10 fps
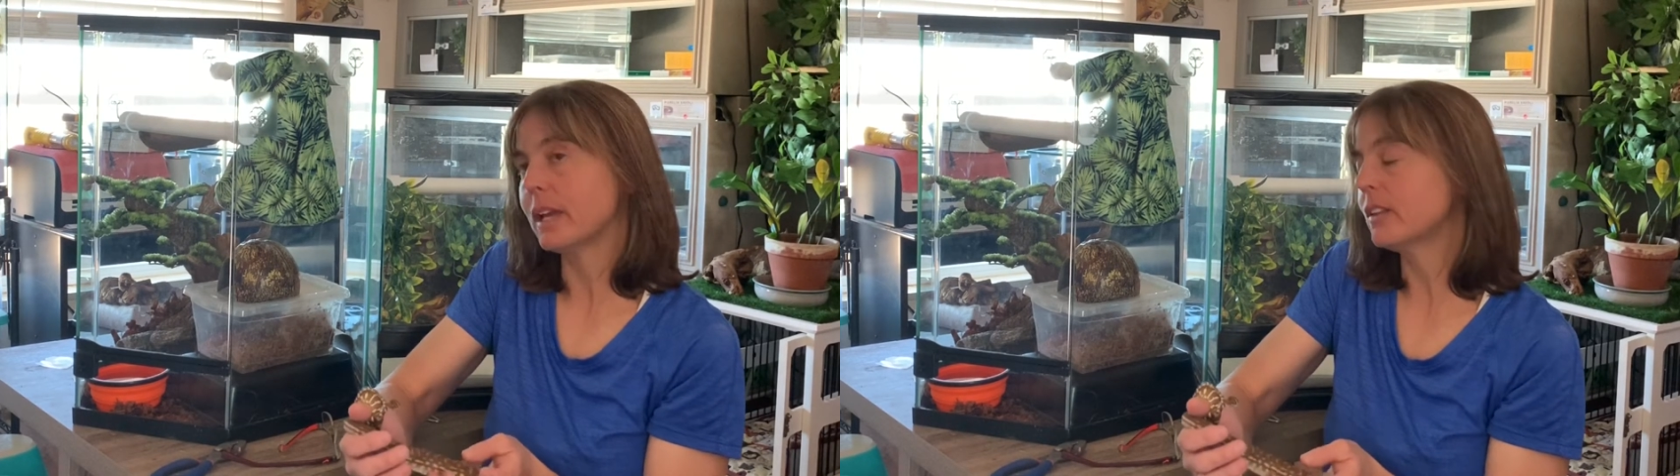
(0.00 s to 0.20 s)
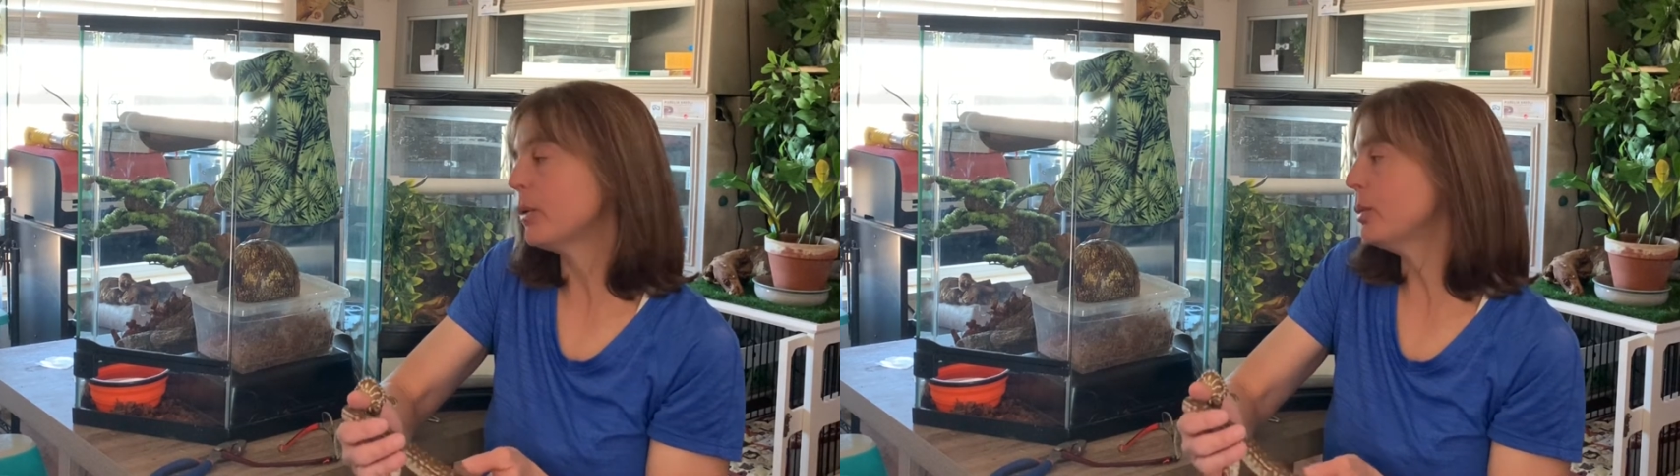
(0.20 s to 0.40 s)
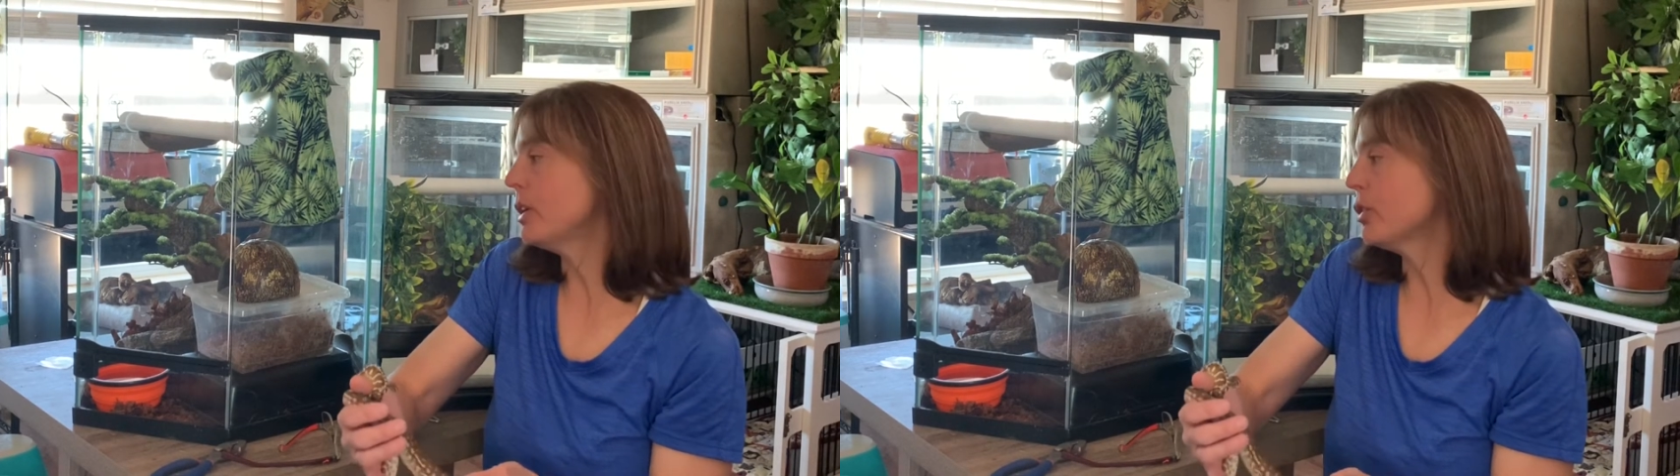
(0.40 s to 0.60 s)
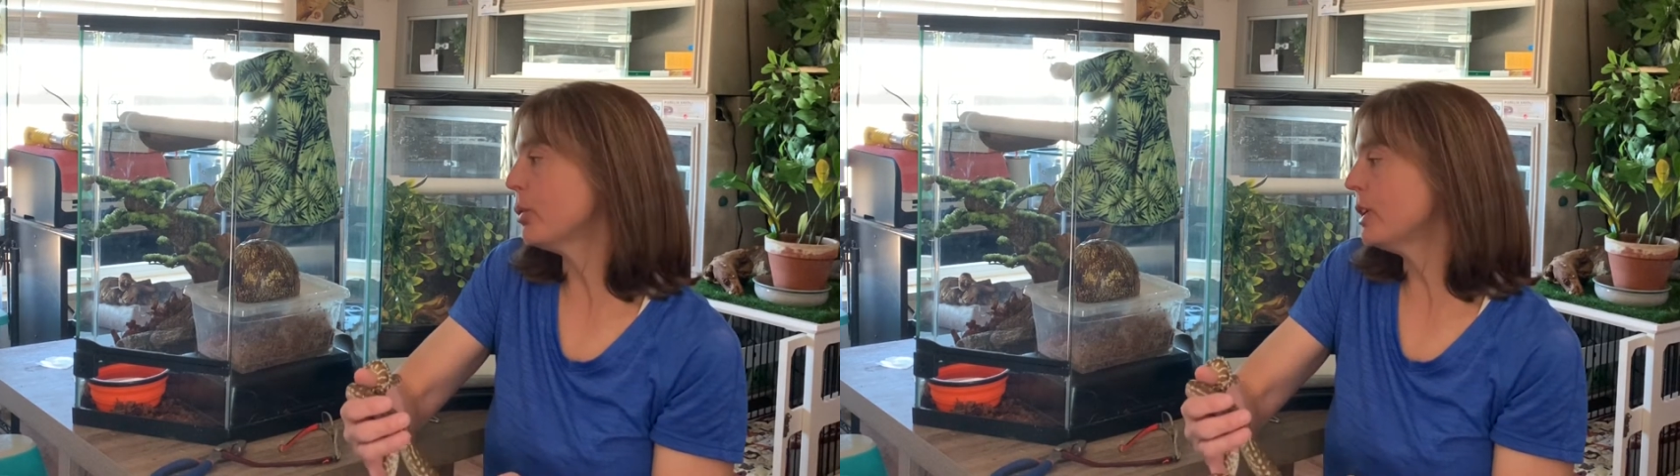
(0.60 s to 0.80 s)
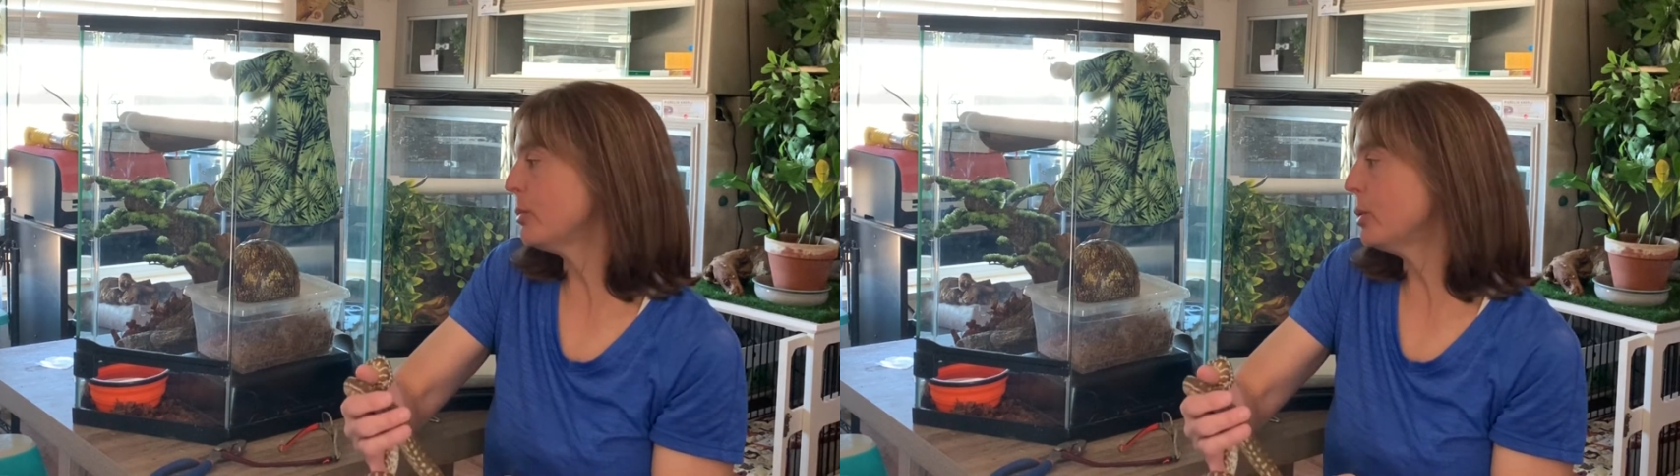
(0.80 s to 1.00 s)
and that we are
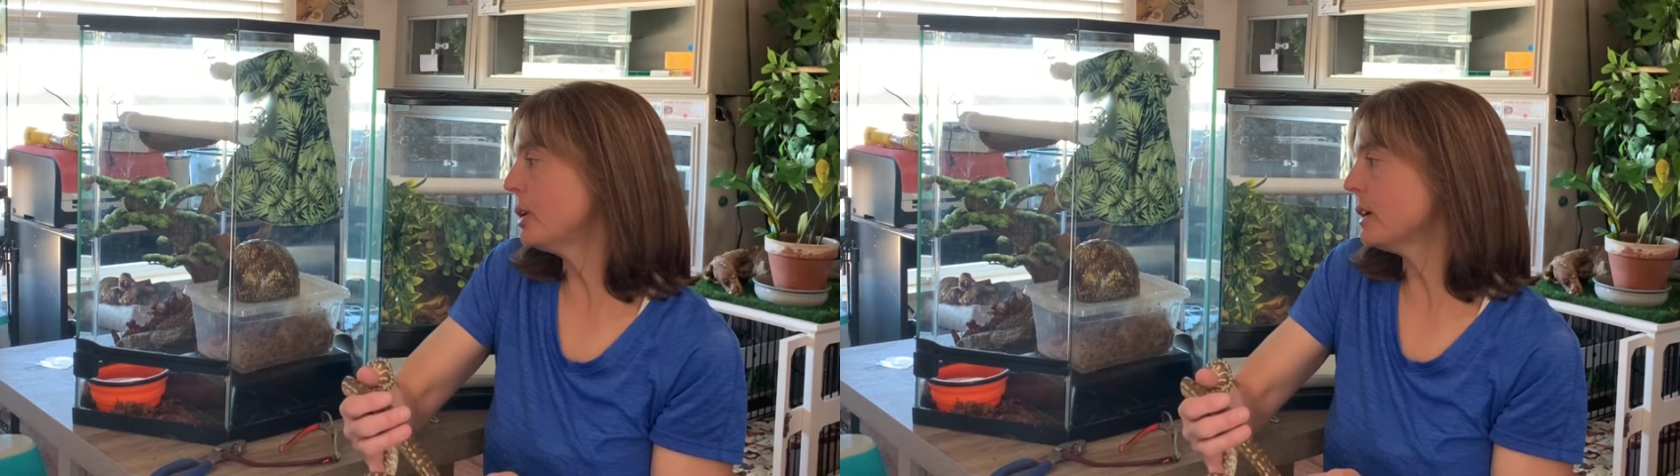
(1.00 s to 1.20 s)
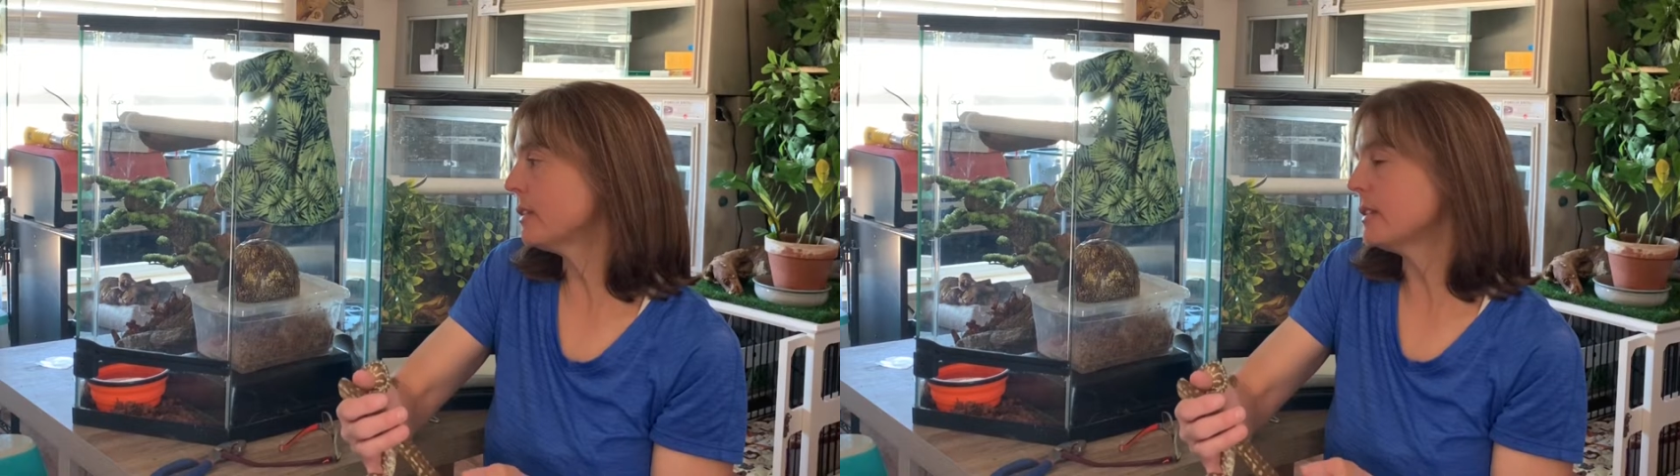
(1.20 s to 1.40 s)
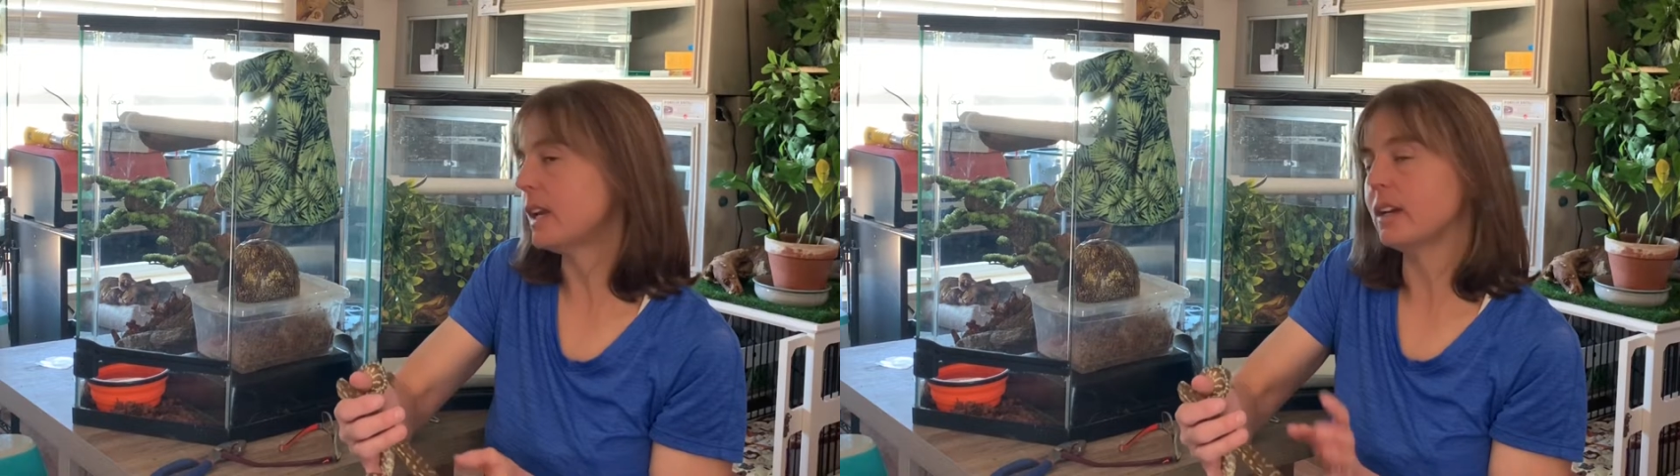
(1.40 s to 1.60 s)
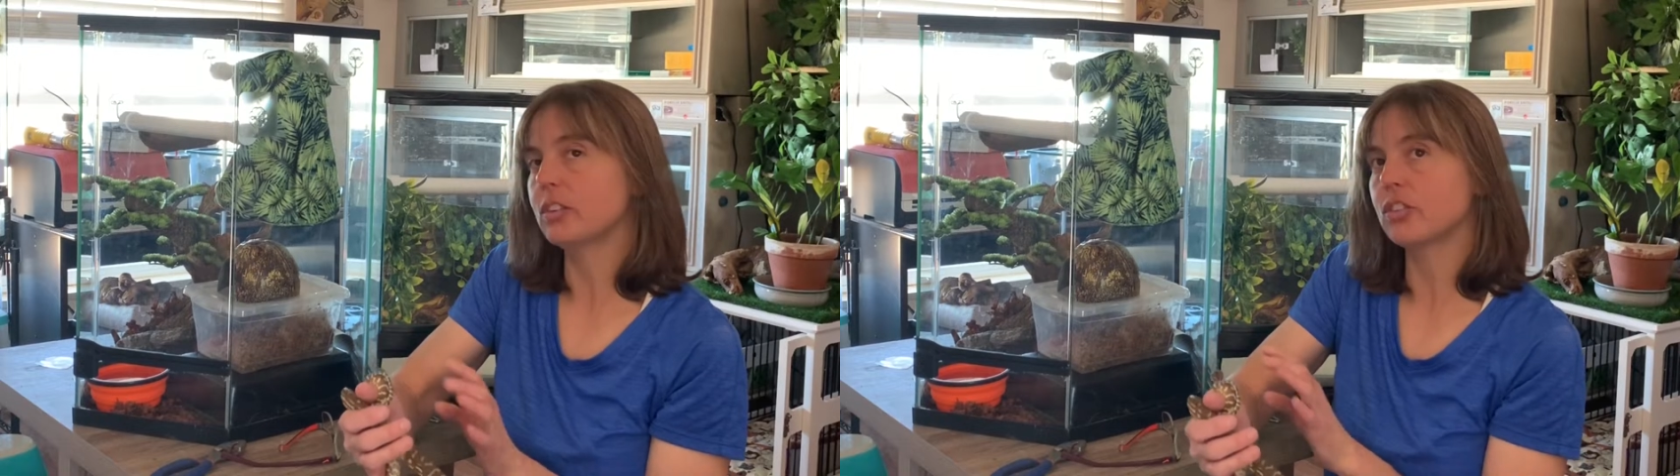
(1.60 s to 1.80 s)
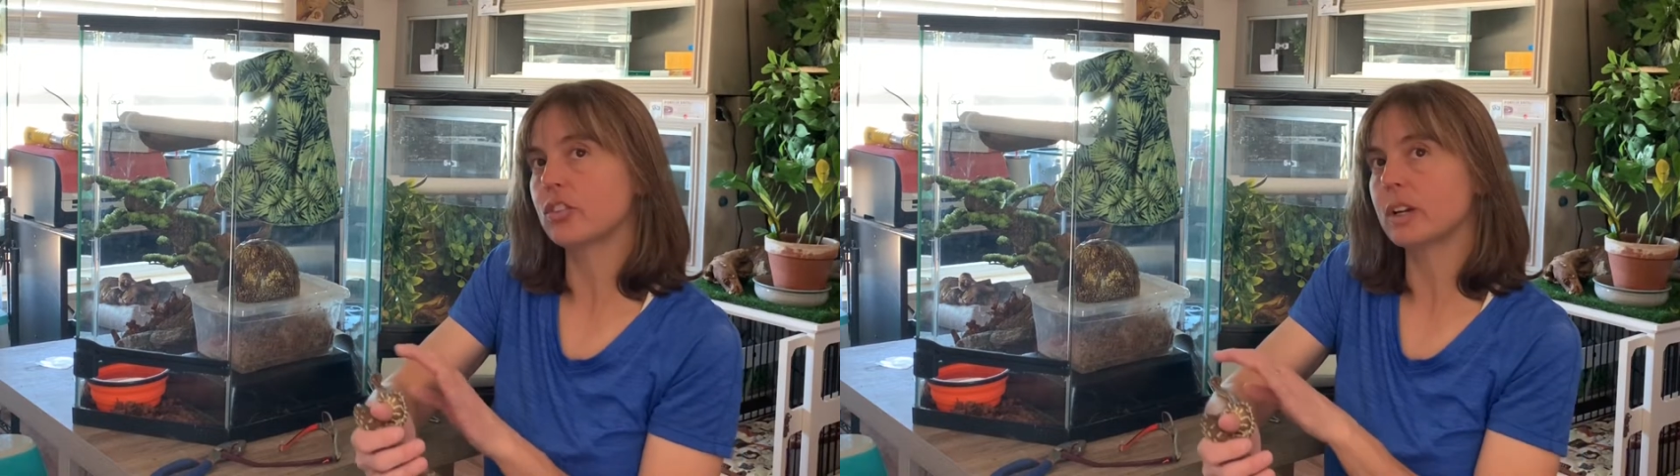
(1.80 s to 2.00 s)
going to put a snake
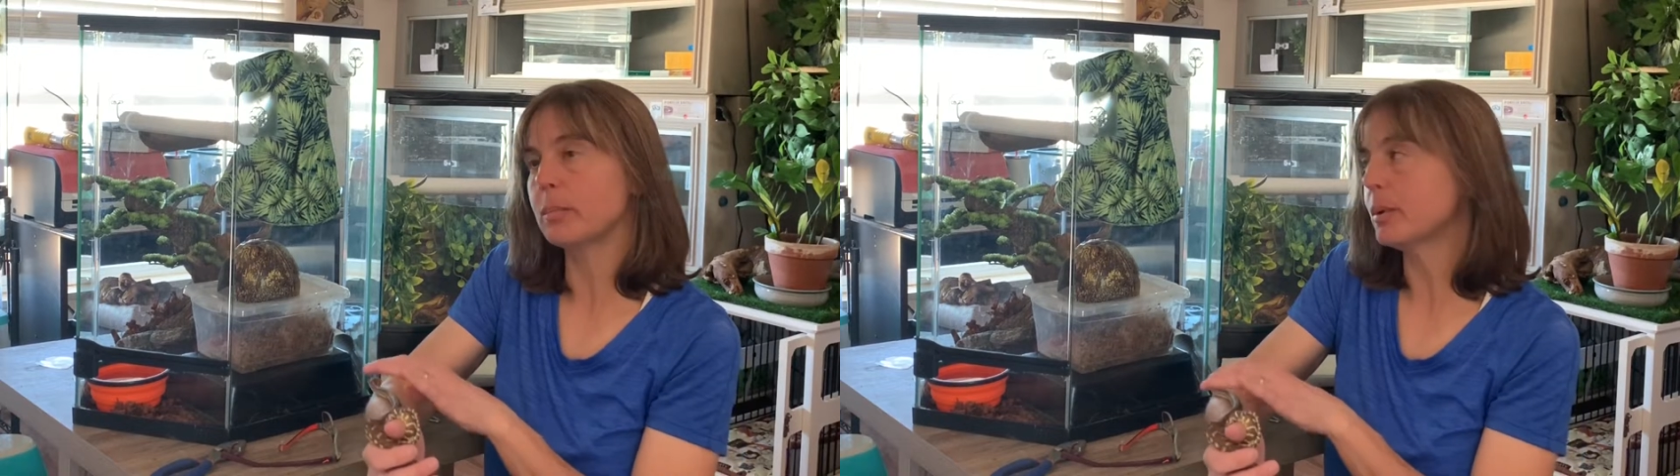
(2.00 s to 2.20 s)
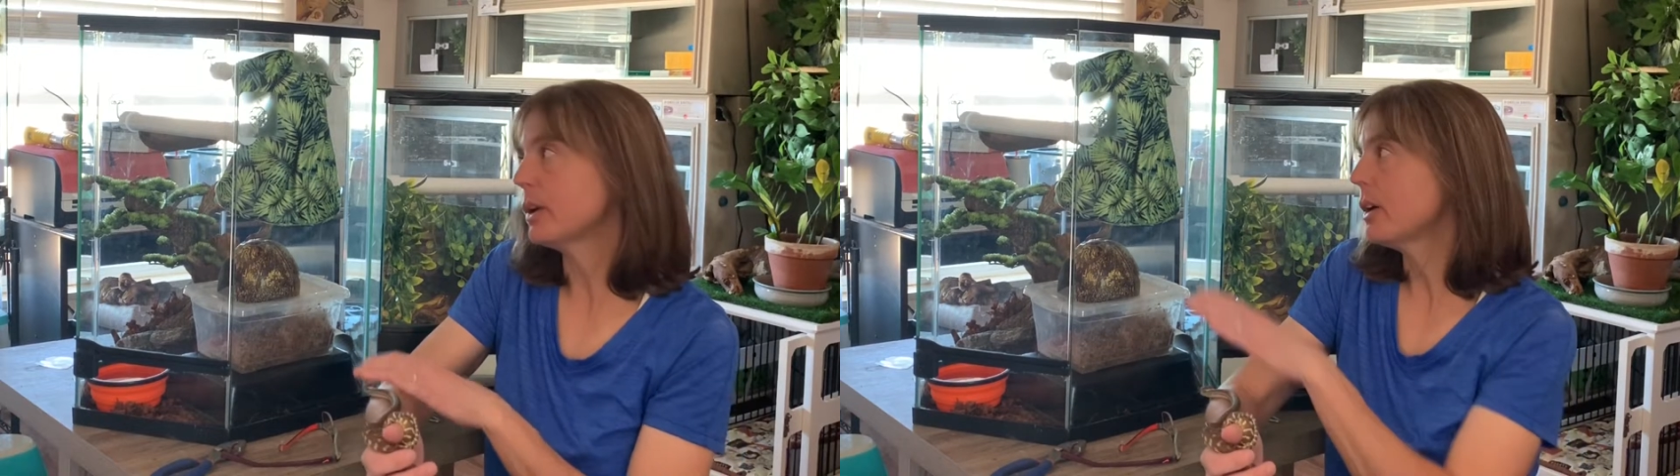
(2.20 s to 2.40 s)
strip